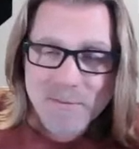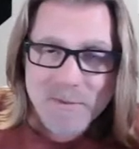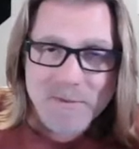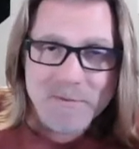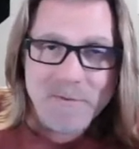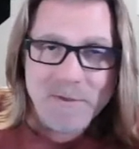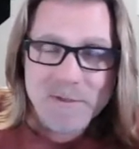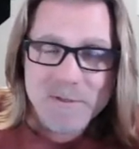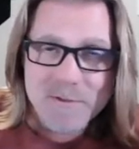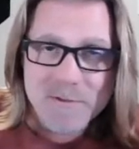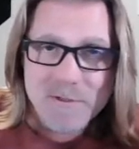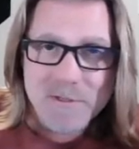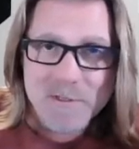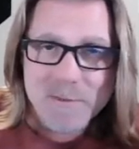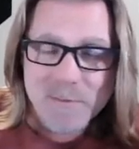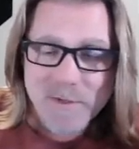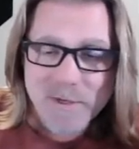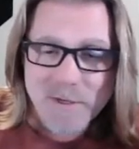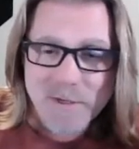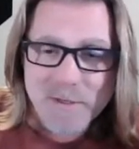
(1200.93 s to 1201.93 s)
adventurous
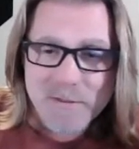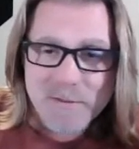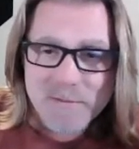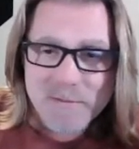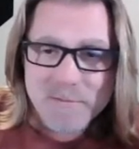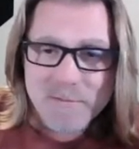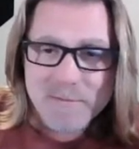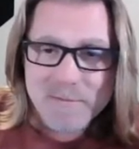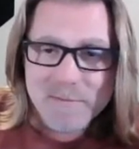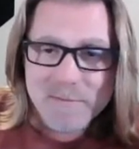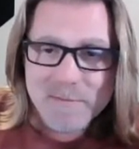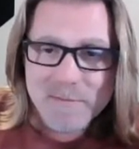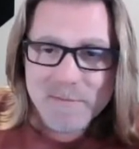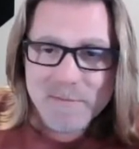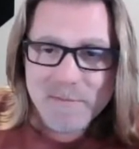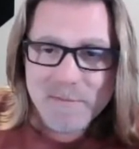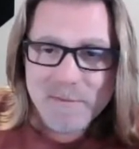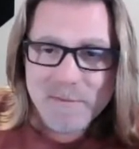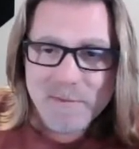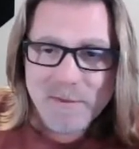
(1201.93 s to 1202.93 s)
spirit,
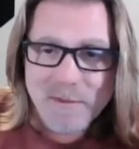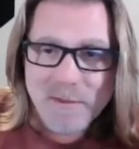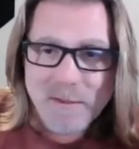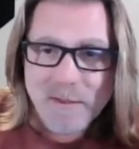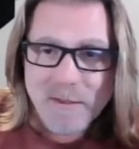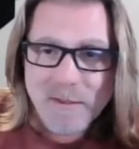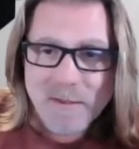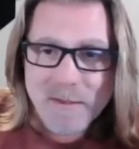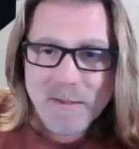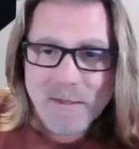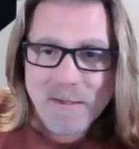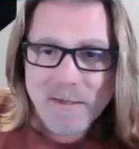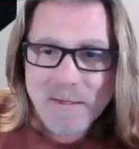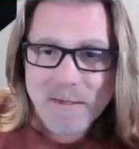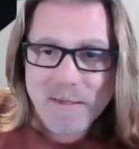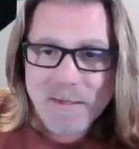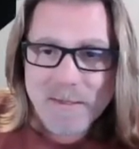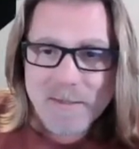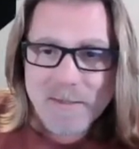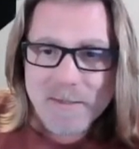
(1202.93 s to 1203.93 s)

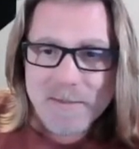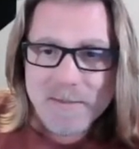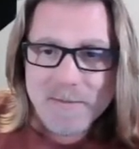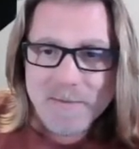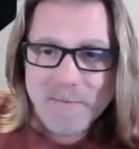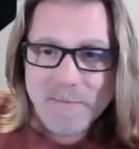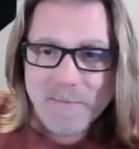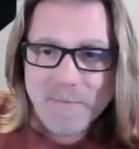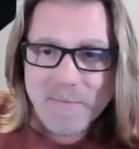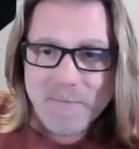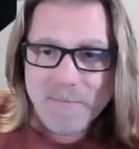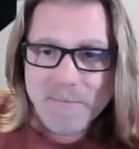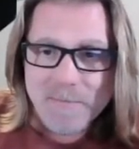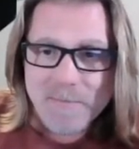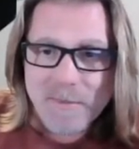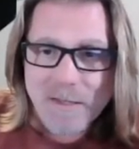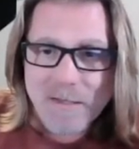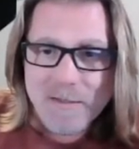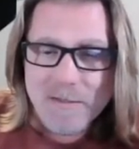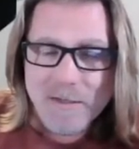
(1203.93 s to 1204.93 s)
uh,
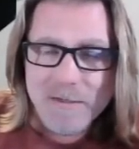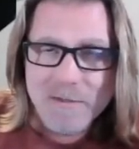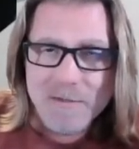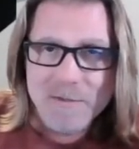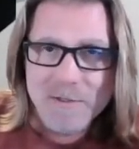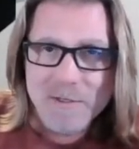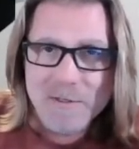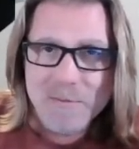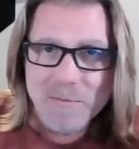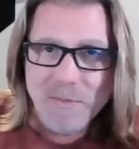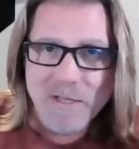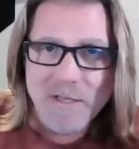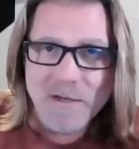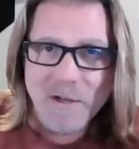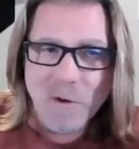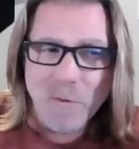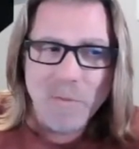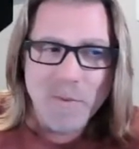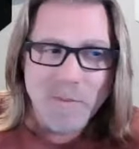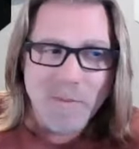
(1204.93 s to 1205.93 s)
and then just being
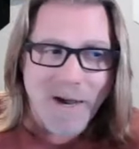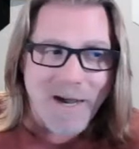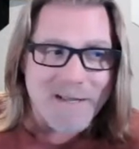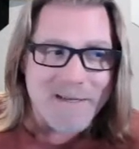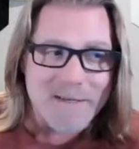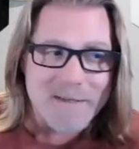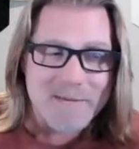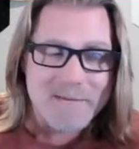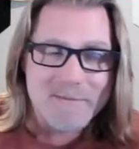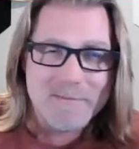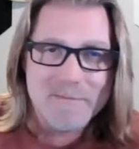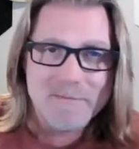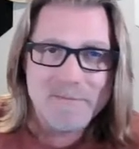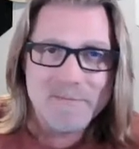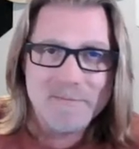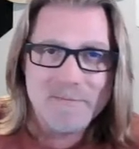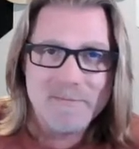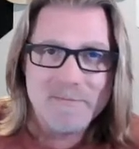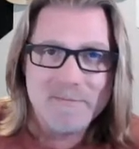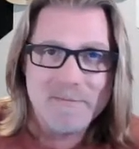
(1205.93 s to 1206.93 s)
open-minded.
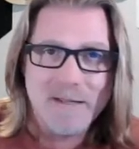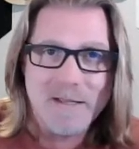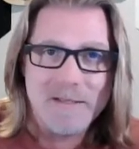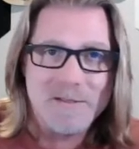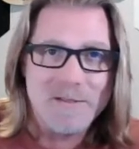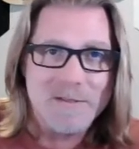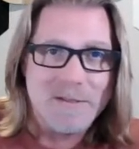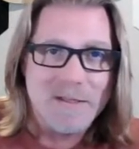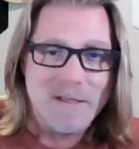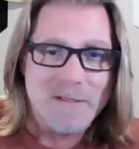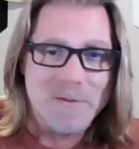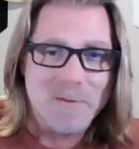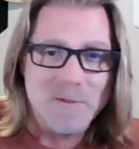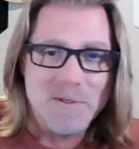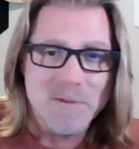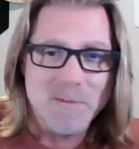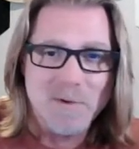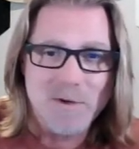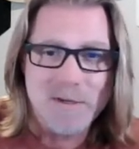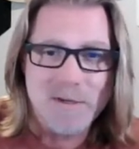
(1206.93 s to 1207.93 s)
That's
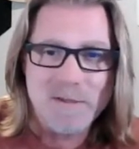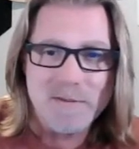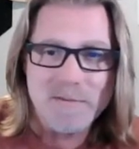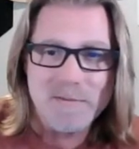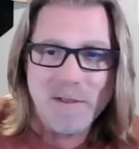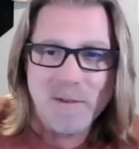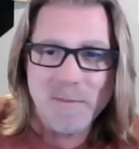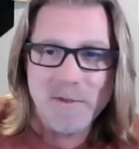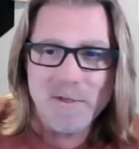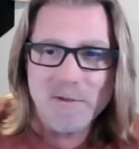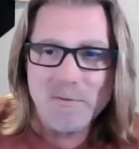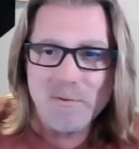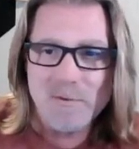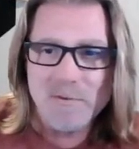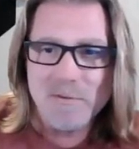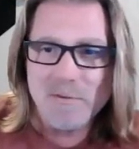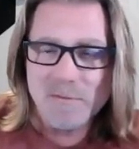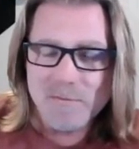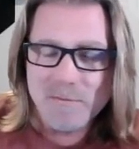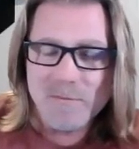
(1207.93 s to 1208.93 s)
what you bring. I mean, you're
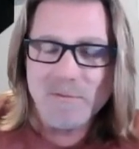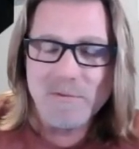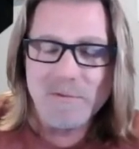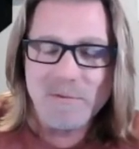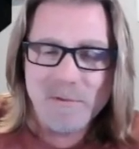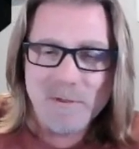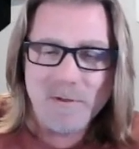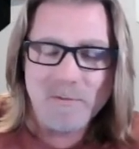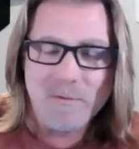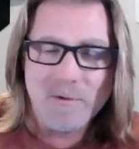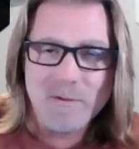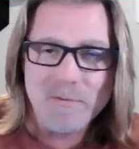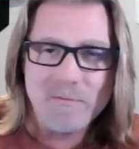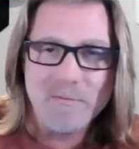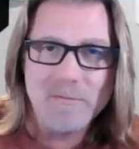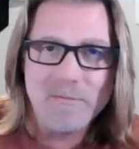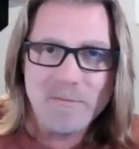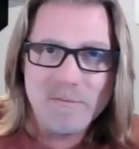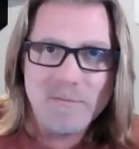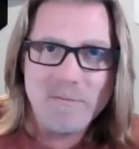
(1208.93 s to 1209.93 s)
going to want
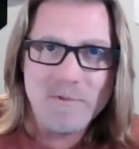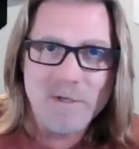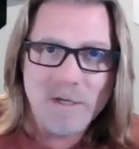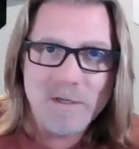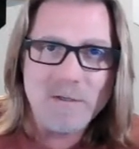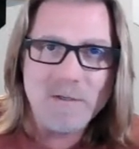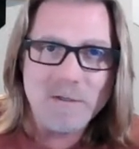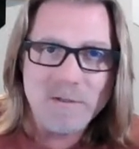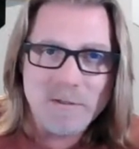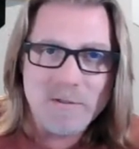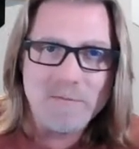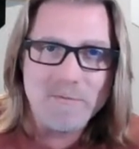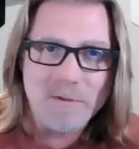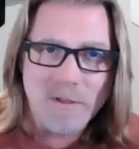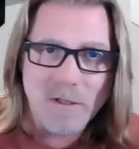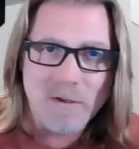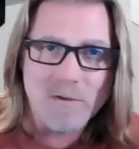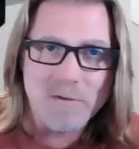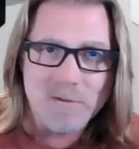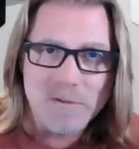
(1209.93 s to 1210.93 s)
changes of
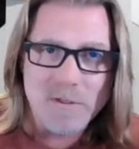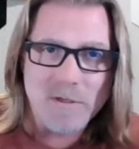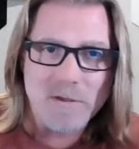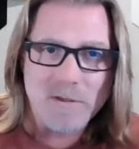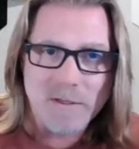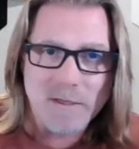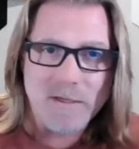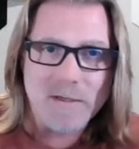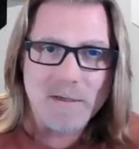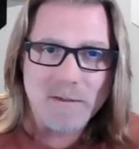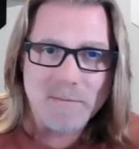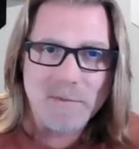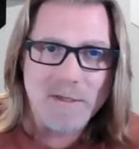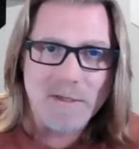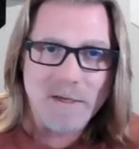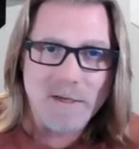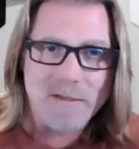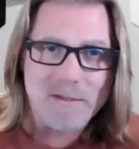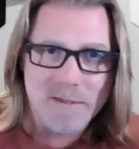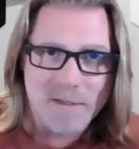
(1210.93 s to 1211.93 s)
clothes and all that. I'm not
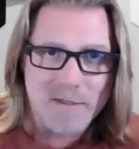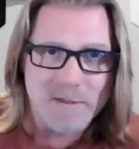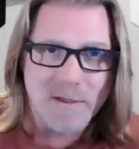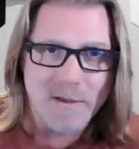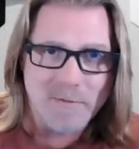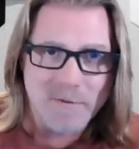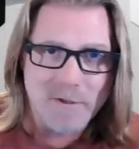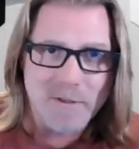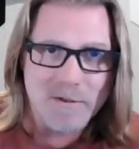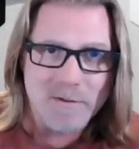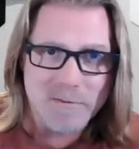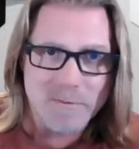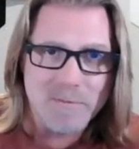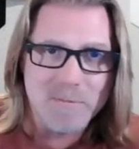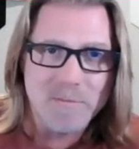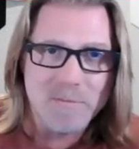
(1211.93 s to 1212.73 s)
going to tell you every little